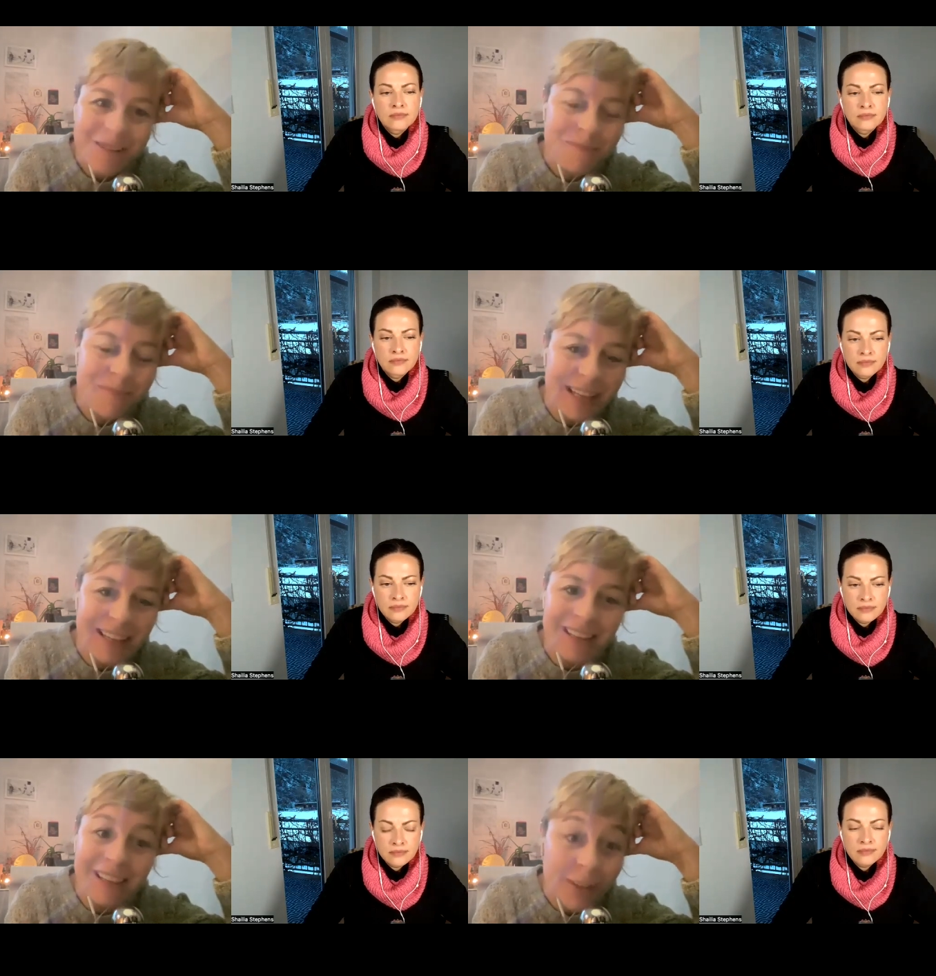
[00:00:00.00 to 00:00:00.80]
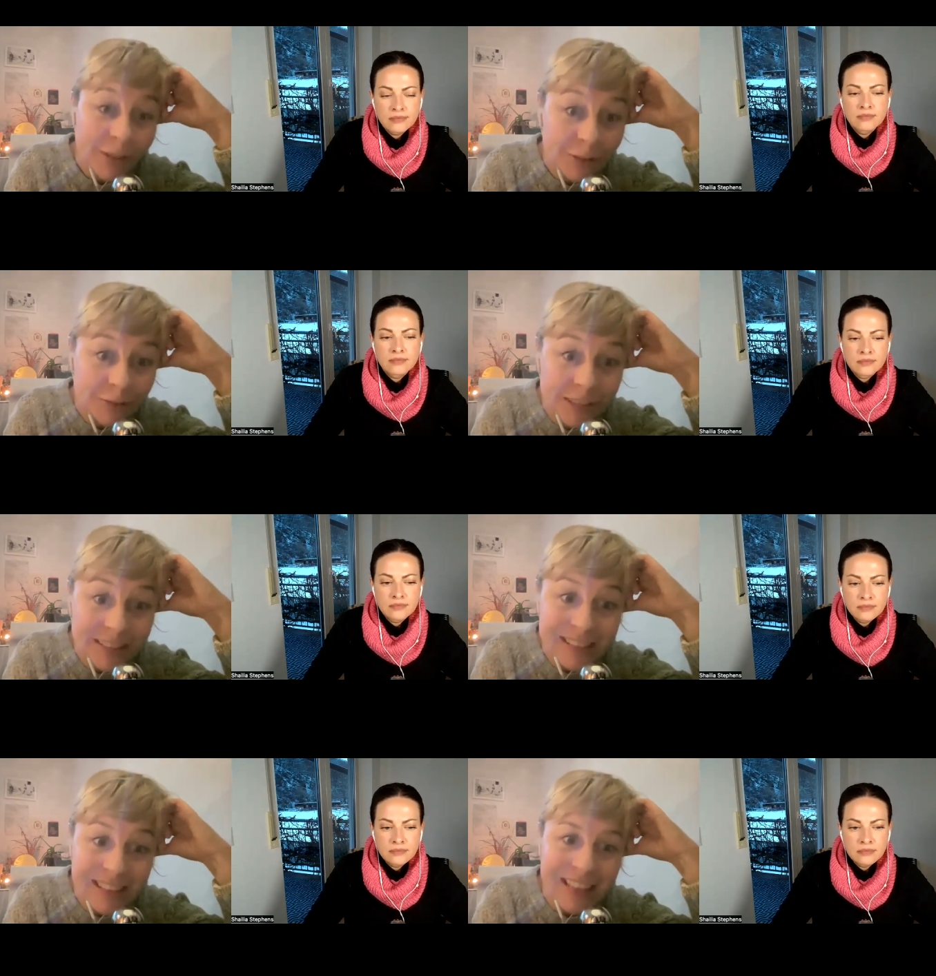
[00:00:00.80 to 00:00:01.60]
Speaker 1: make a lot of
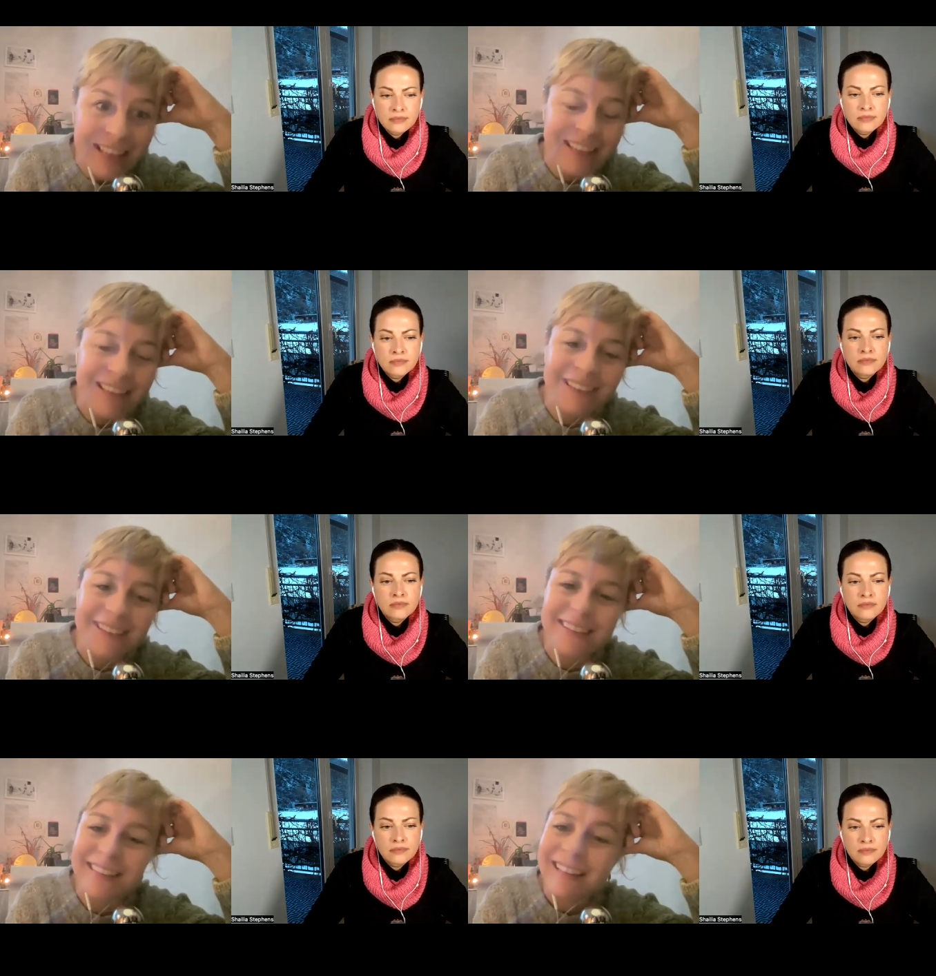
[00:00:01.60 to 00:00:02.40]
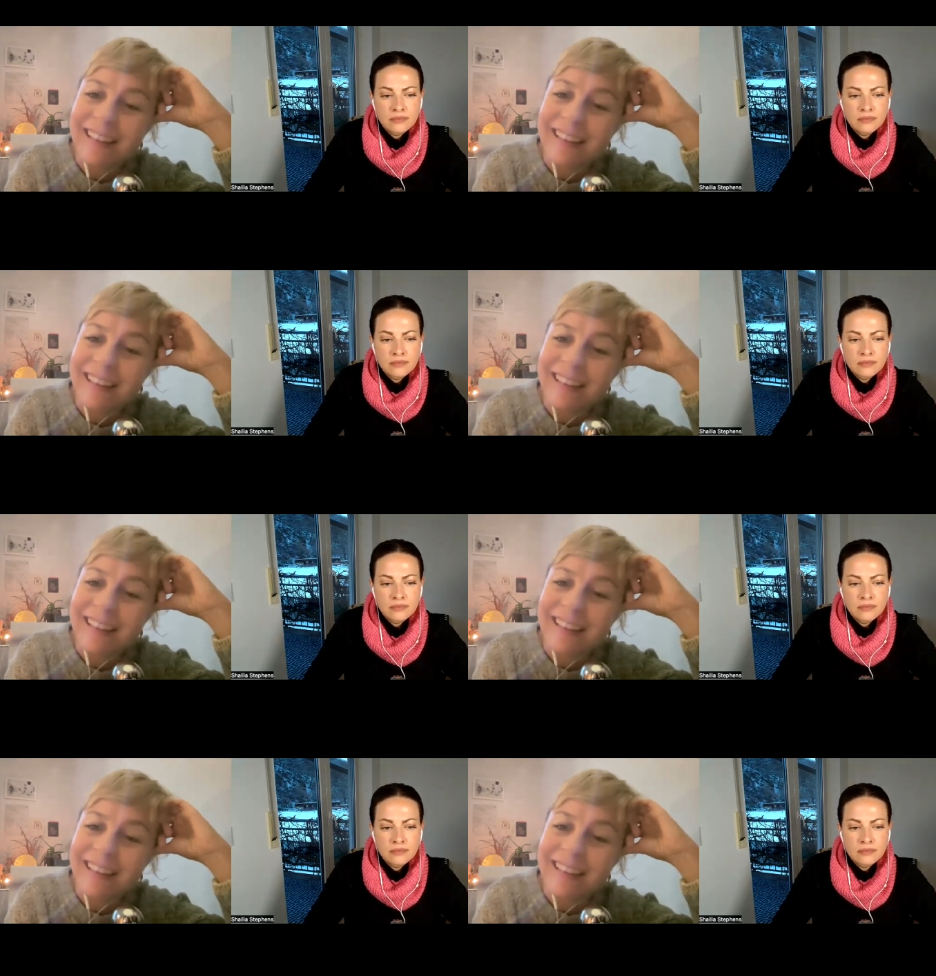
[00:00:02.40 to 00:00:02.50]
mistakes.